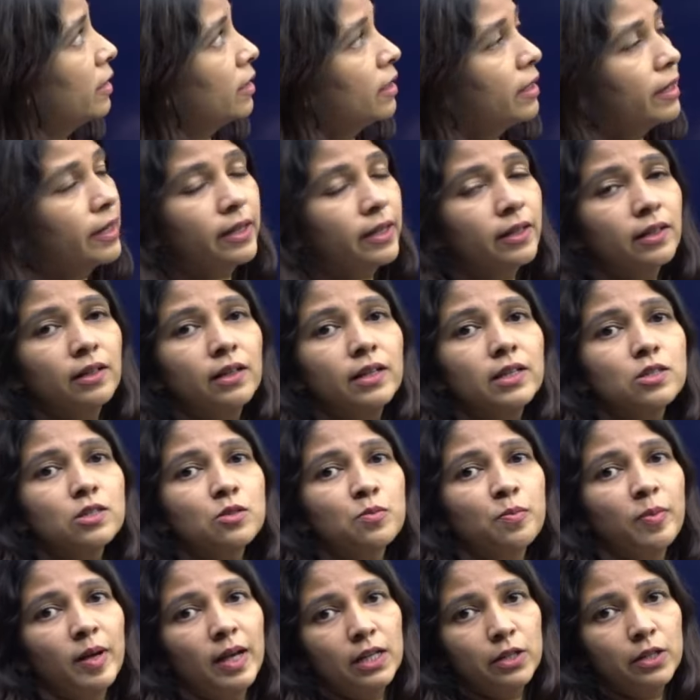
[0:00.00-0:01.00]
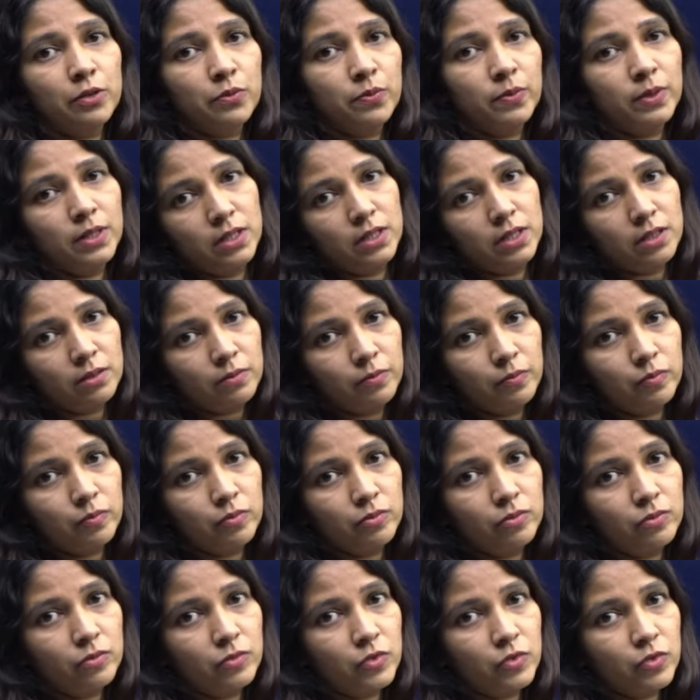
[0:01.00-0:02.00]
incorrectly spelt word.
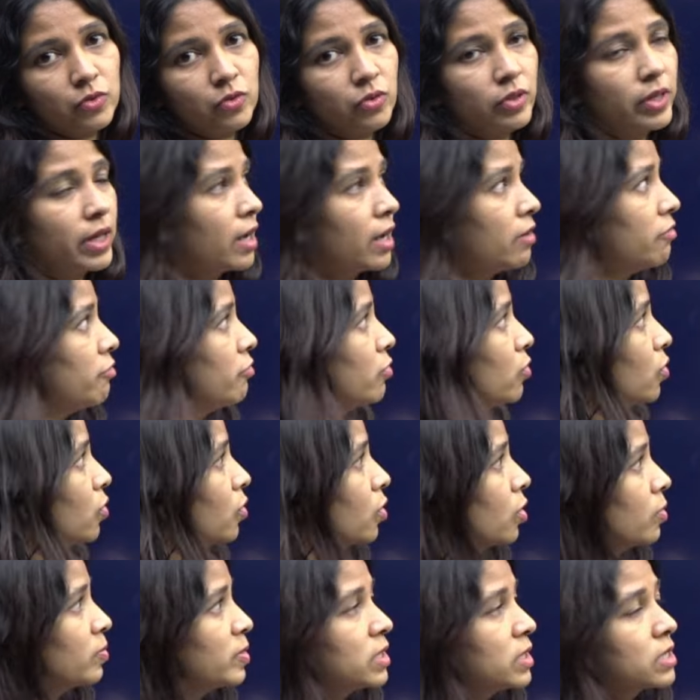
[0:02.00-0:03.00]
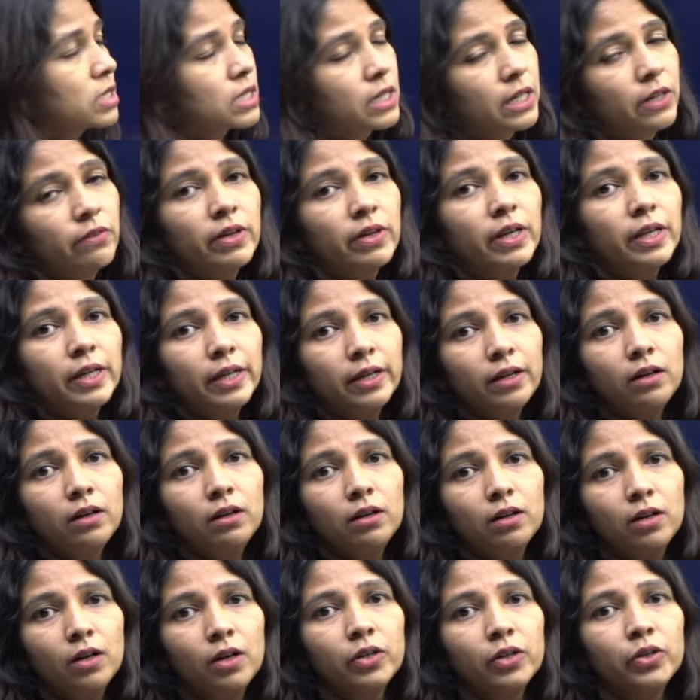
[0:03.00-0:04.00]
So there are four options given here.
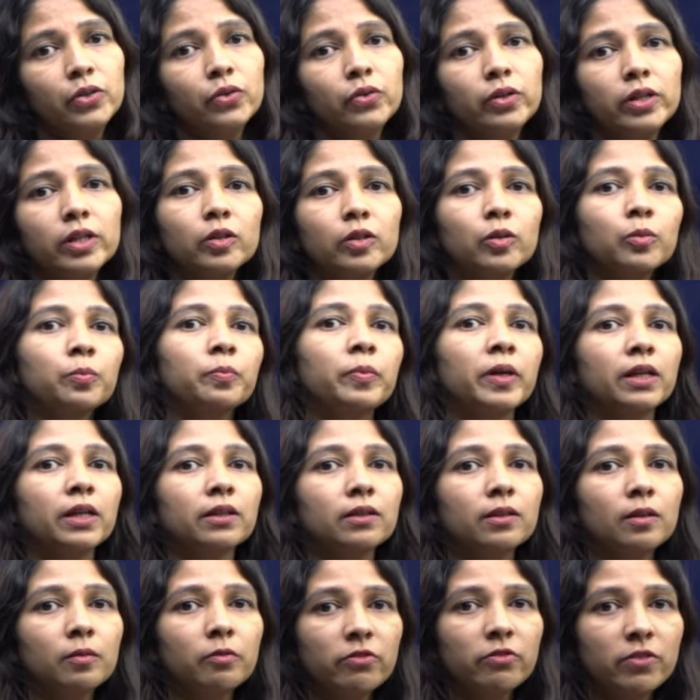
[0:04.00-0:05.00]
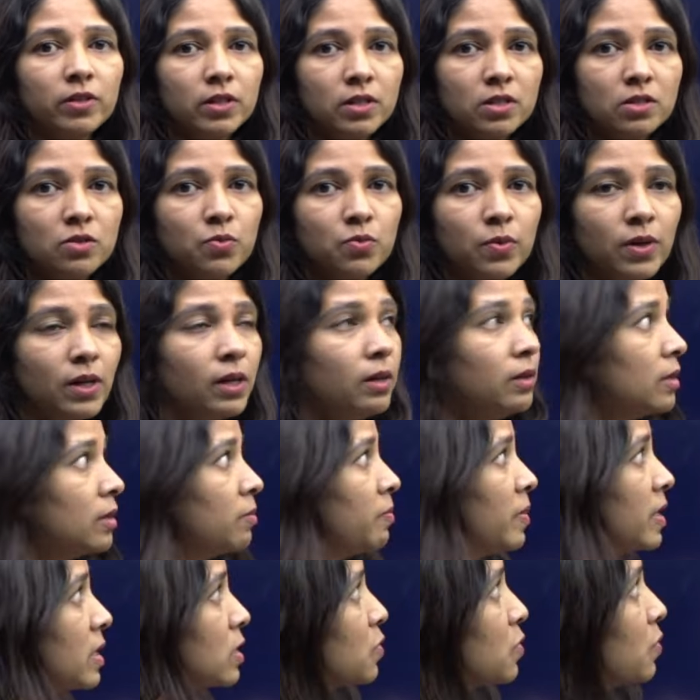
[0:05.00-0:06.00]
You need to pick the first one,
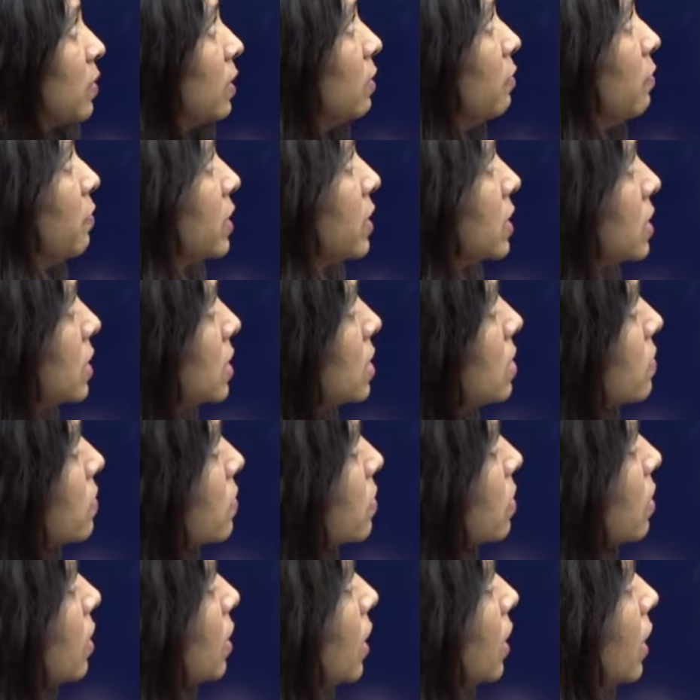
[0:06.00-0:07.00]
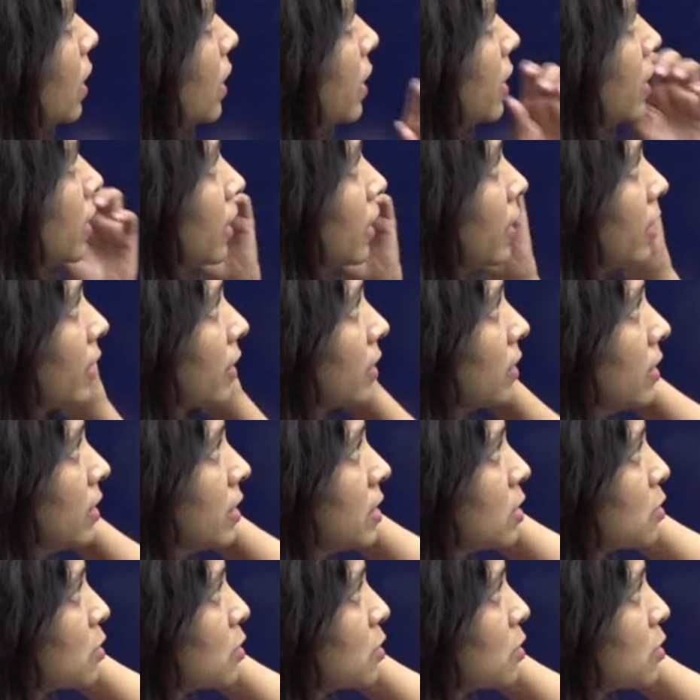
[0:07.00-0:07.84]
the best one, which is incorrectly